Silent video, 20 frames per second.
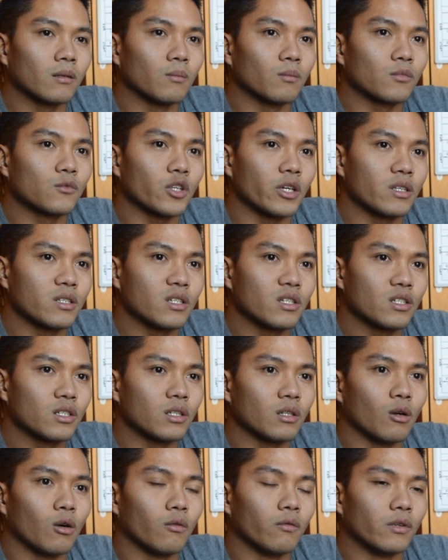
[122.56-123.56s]

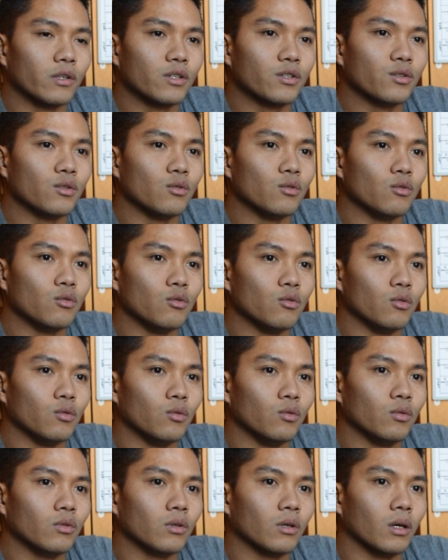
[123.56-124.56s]
transitioning over
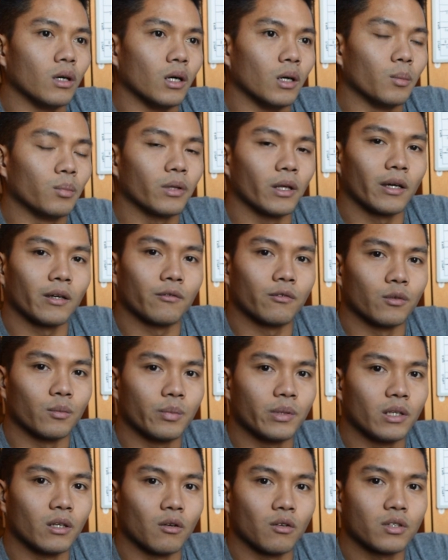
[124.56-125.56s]
to applying for
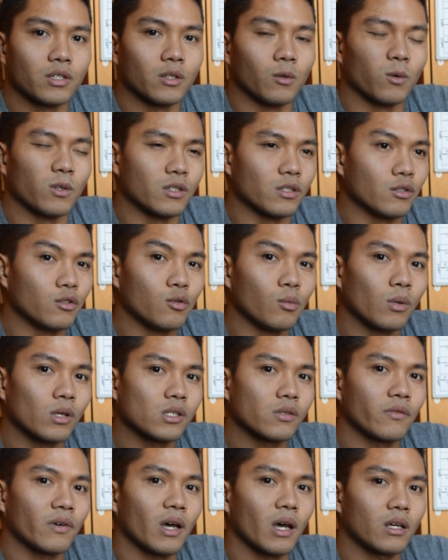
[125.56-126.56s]
PLC wasn't too
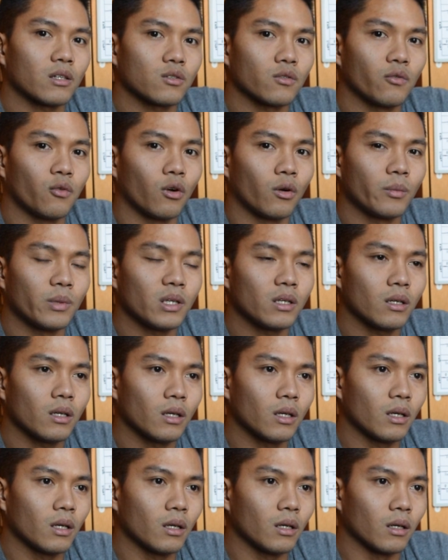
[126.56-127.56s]
much of a hassle for me.
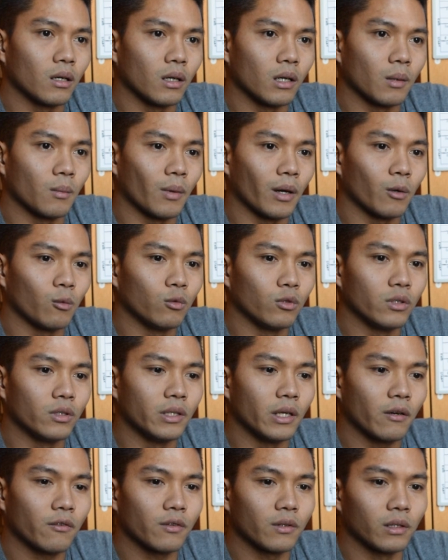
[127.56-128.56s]
I would
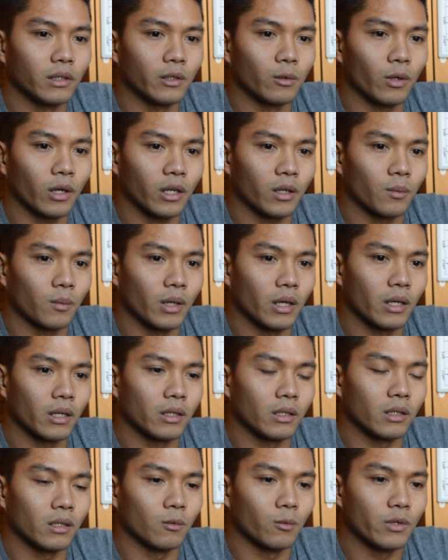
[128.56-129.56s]
definitely
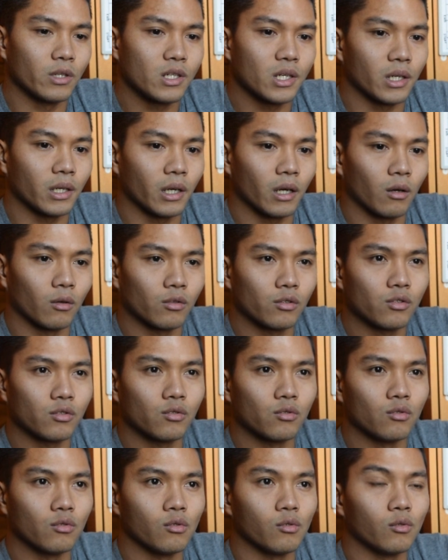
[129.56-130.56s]
recommend reaching out
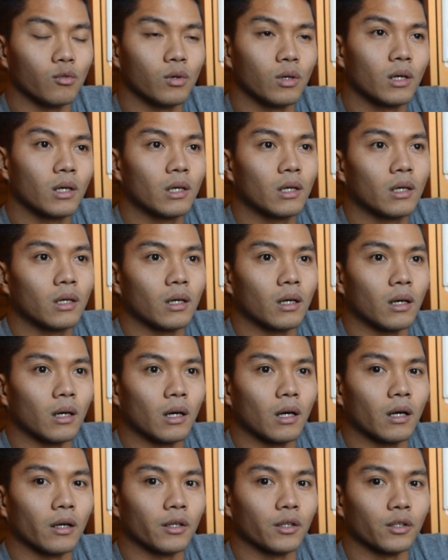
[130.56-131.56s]
to
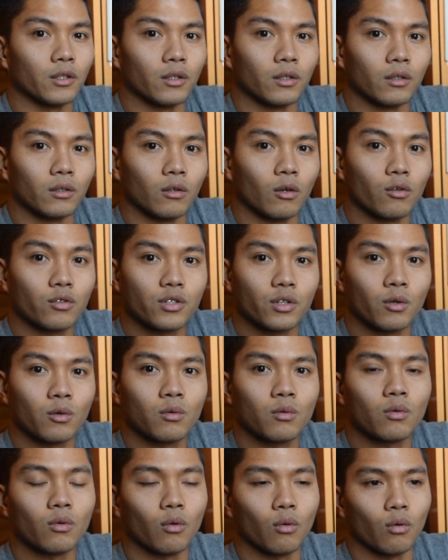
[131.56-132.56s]
your
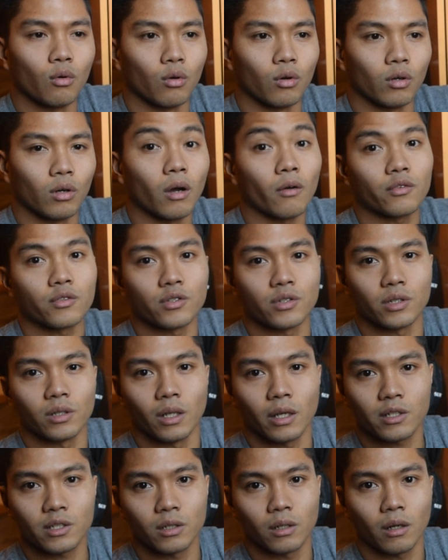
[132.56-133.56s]
OSO or Officer
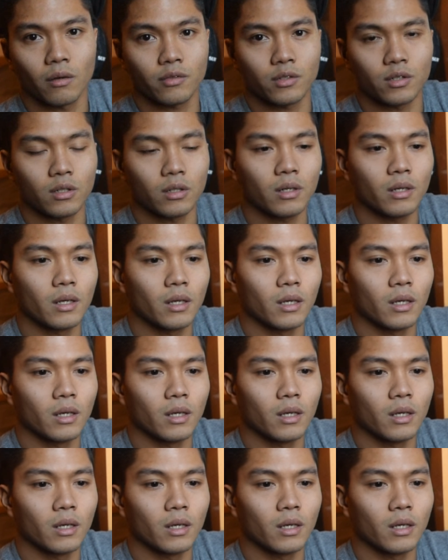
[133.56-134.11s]
Selection Officer